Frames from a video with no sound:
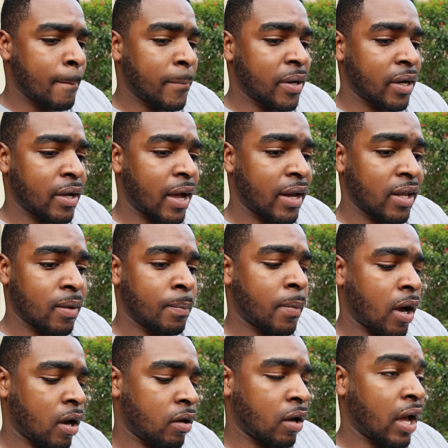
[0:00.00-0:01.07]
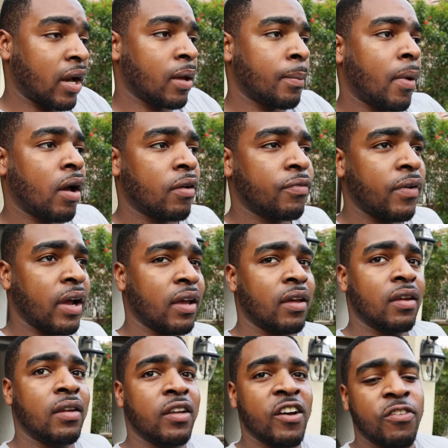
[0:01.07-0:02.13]
But I didn't I didn't modify
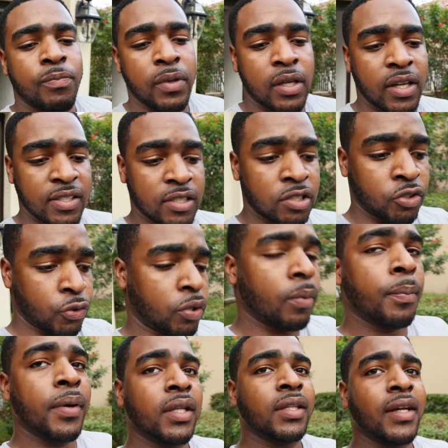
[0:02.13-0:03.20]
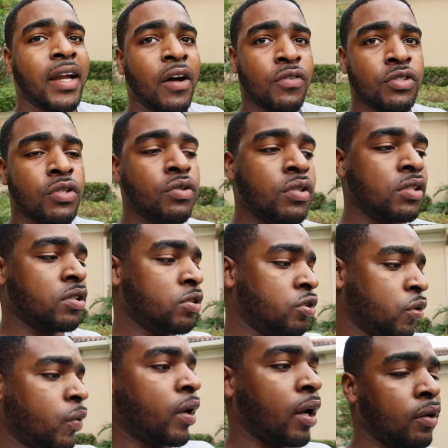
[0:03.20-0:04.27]
it enough because the drill bit that I was using to
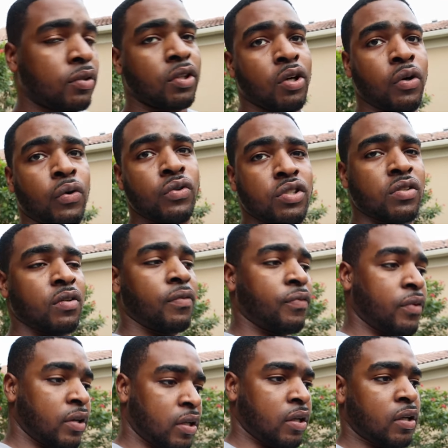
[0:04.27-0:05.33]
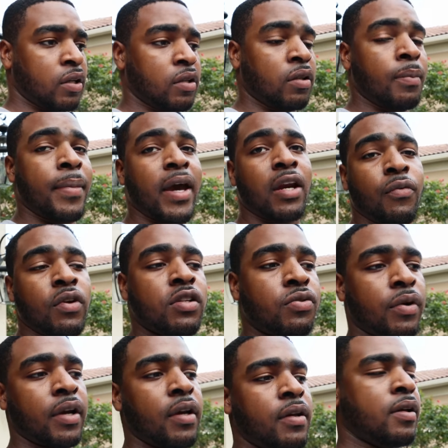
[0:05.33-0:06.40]
drill out the hose for the the battery
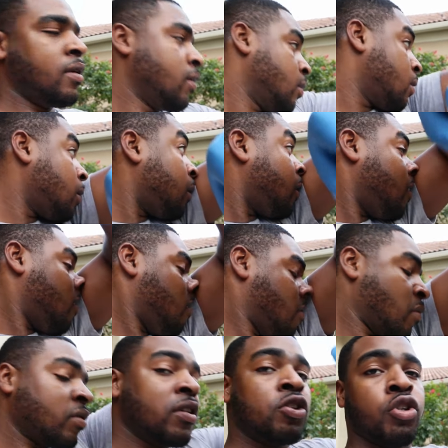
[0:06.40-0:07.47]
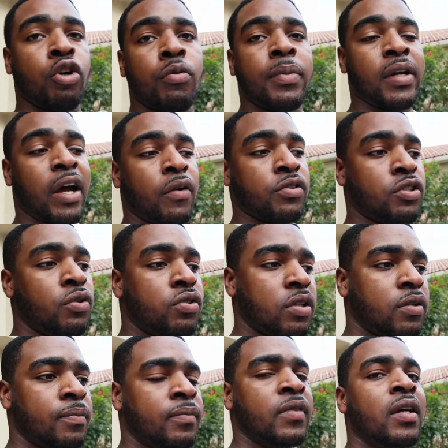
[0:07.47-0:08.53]
tray um, the drill bit I was
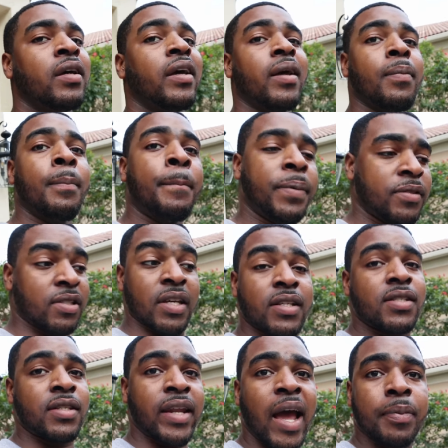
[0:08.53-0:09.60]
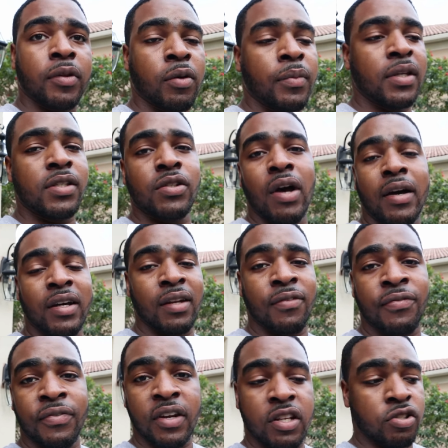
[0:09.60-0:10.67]
using, it, it snapped on me, so I
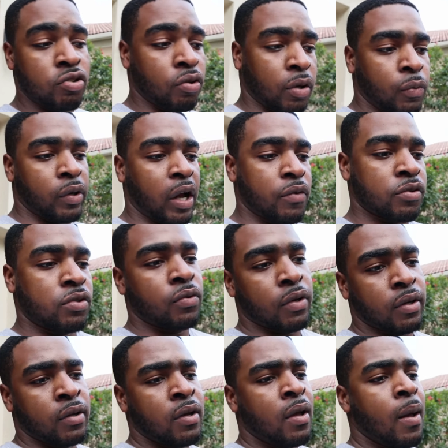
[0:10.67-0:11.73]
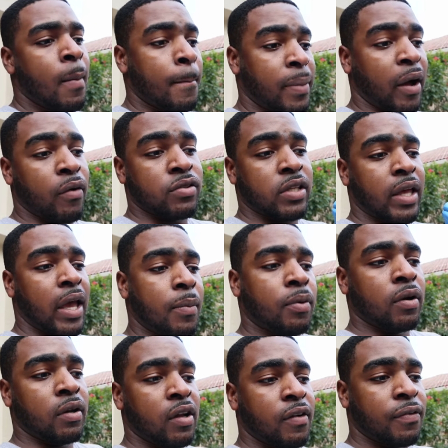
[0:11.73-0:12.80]
couldn't finish doing what I was doing. But I was
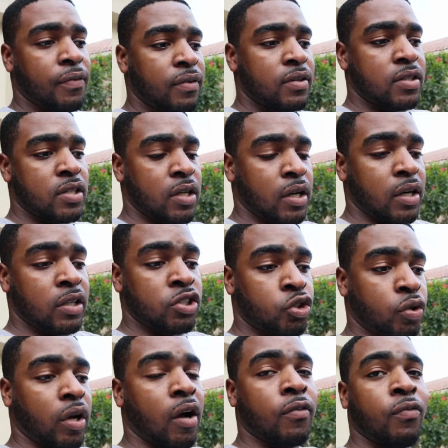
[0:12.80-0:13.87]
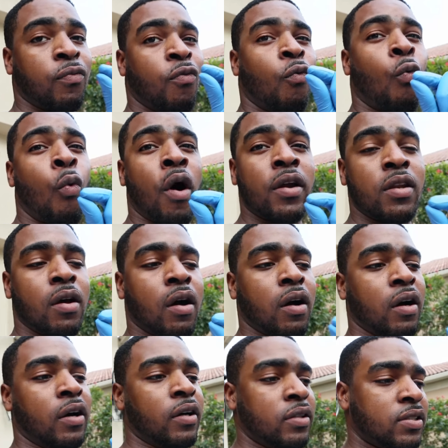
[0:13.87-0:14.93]
able enough to uh, drill off one
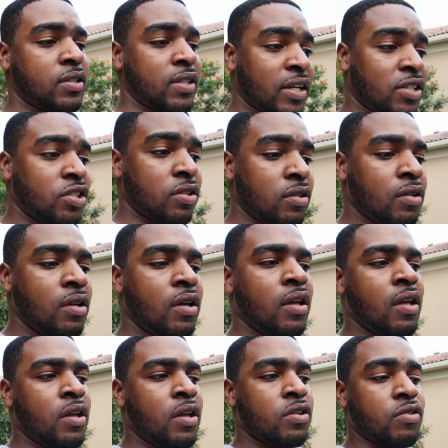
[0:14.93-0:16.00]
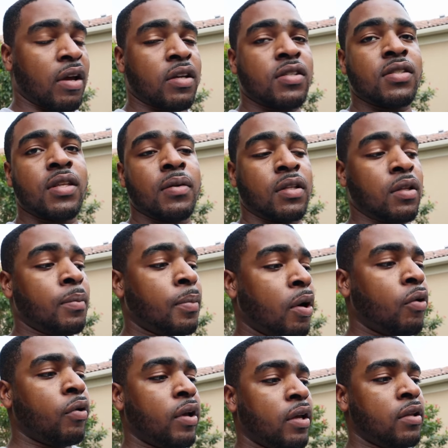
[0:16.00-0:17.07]
uh, section so I could stick the
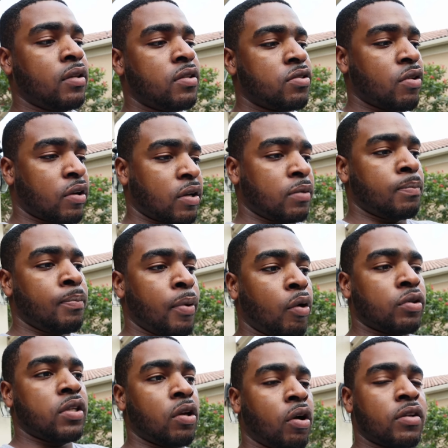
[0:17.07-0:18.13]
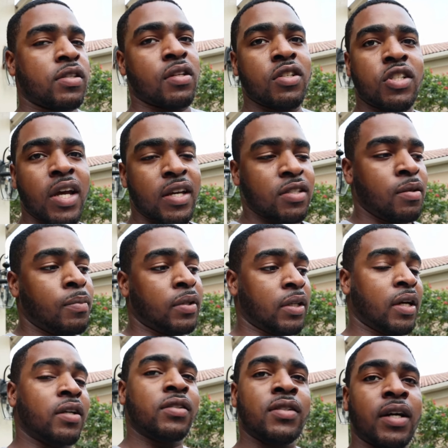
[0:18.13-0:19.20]
bolt in so I could bolt it onto the chassis, but the
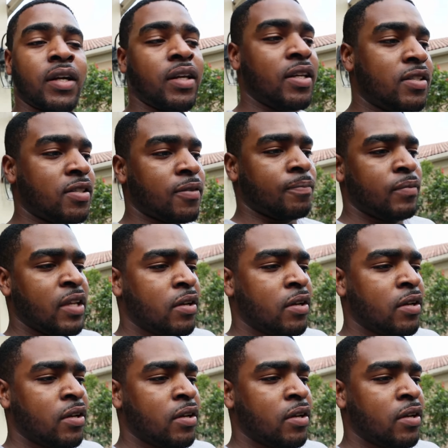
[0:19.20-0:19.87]
other side isn't.